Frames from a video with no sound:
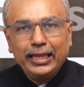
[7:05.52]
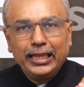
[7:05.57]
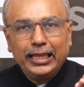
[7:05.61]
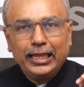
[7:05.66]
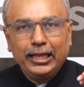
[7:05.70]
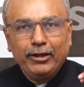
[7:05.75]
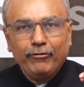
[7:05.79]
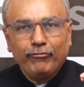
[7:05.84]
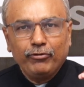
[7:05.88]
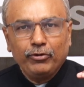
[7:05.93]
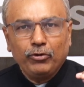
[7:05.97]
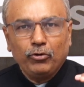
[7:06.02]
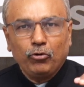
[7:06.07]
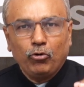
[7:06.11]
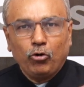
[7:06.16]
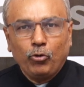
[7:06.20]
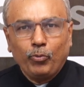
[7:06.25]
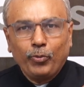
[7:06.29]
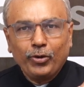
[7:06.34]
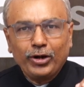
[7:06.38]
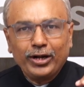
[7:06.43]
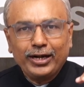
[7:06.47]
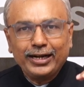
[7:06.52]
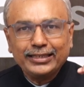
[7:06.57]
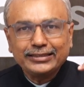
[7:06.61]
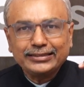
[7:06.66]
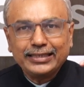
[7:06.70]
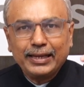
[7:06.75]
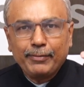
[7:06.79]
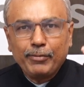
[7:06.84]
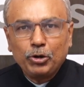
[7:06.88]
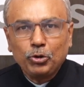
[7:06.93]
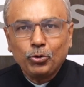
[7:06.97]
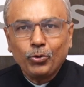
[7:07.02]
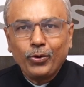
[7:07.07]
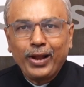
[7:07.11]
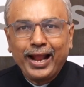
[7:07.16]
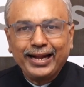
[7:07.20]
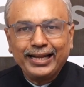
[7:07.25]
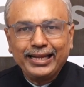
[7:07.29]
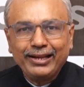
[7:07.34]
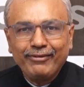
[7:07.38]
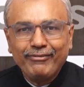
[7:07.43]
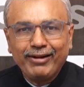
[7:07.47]
if opponent is able to
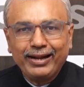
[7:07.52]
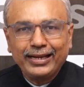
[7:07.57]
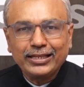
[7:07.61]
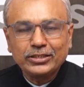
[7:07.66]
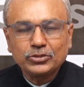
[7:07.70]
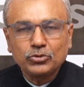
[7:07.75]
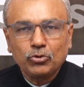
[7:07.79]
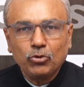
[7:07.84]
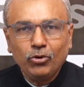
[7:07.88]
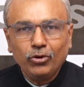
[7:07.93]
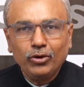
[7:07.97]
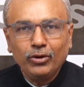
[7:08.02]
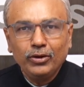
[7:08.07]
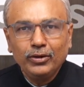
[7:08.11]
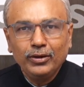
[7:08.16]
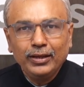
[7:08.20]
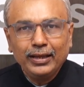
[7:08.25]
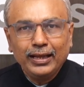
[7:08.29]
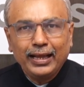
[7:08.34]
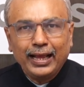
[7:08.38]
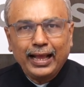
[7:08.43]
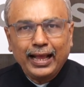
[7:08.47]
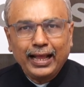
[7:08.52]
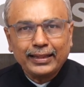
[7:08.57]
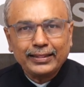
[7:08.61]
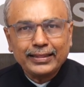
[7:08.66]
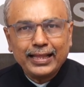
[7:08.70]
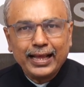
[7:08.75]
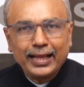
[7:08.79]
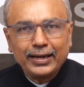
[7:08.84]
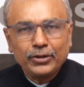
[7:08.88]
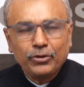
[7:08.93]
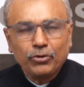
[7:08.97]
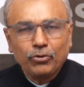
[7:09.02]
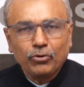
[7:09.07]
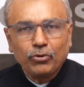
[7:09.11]
activate his rook, and then